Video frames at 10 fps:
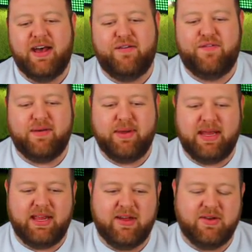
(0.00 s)
uh,
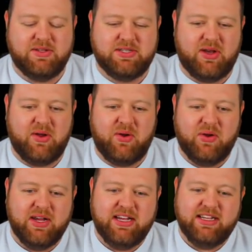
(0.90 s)
Fabinho. So
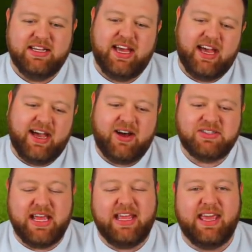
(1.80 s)
Uh,
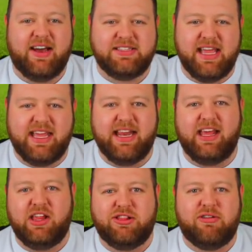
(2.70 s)
I'll take it. I'll take an
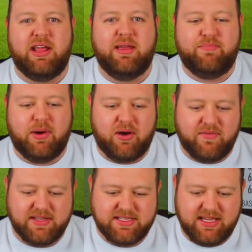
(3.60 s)
eighty-three, but
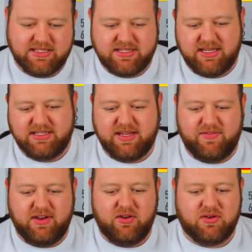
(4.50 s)
obviously it's, it's
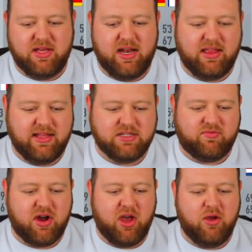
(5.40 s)
definitely not anything to
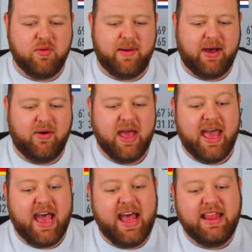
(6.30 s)
write home about.
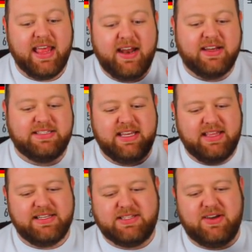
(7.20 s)
And then I see this